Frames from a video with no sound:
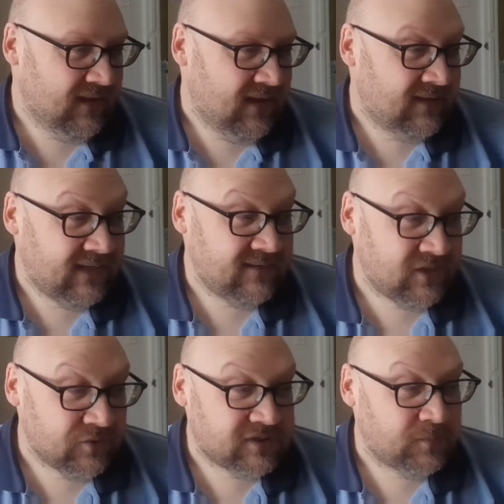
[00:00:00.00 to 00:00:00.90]
And then
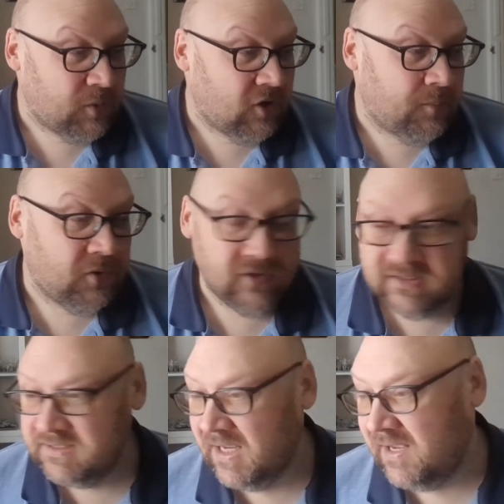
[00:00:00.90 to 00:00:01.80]
the other support
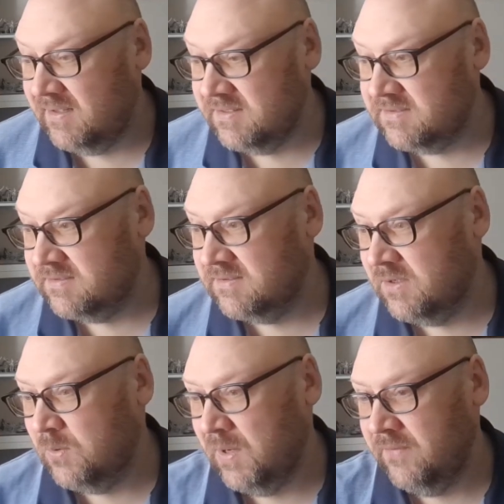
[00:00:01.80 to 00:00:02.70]
points are, there's
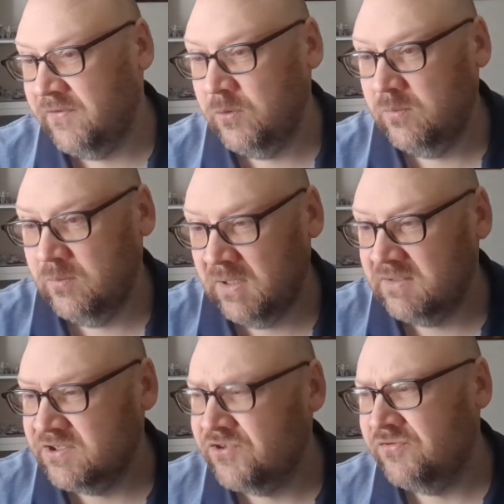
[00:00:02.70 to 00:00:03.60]
quite a few, well,
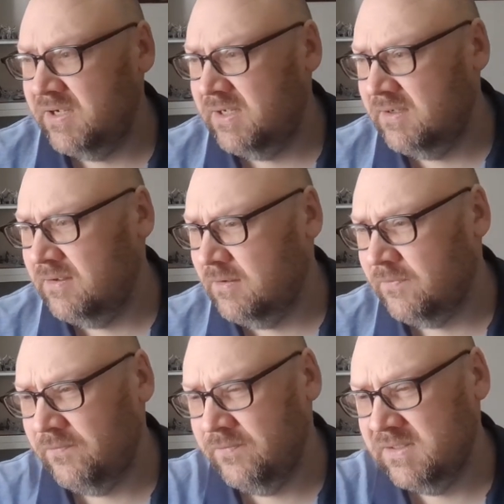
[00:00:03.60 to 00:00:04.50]
there's three
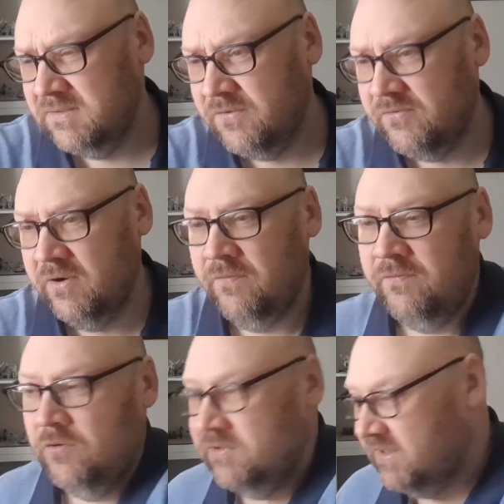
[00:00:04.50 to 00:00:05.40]
or
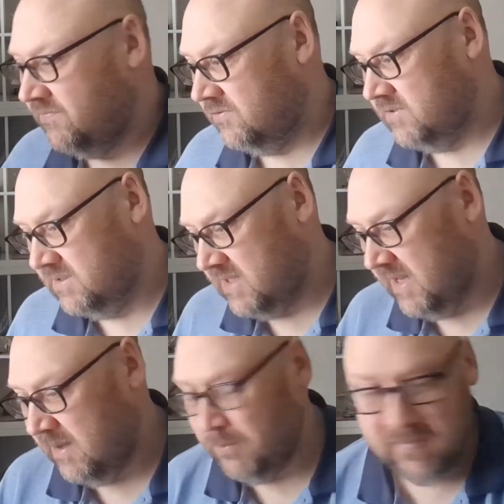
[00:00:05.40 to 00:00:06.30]
four different,
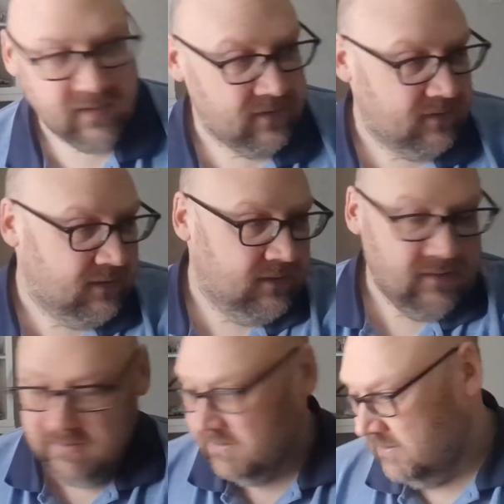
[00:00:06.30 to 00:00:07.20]

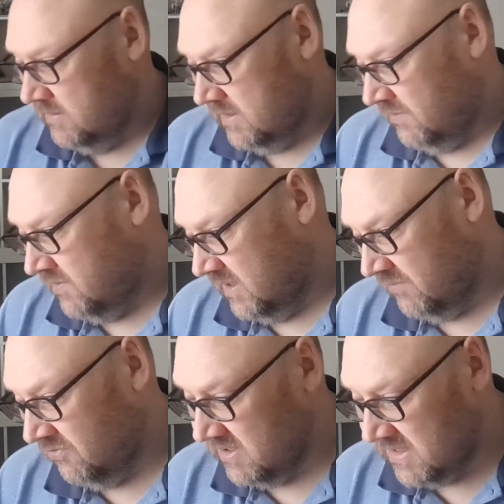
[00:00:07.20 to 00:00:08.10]

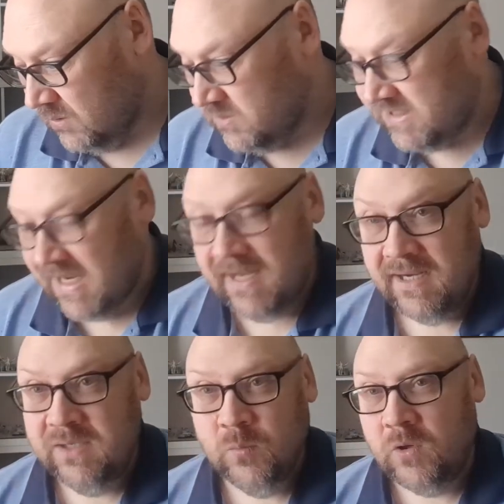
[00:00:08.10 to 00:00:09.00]
I've written down
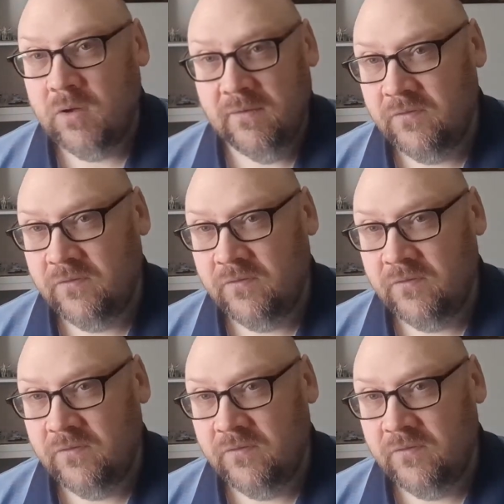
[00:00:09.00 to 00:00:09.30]
tide wall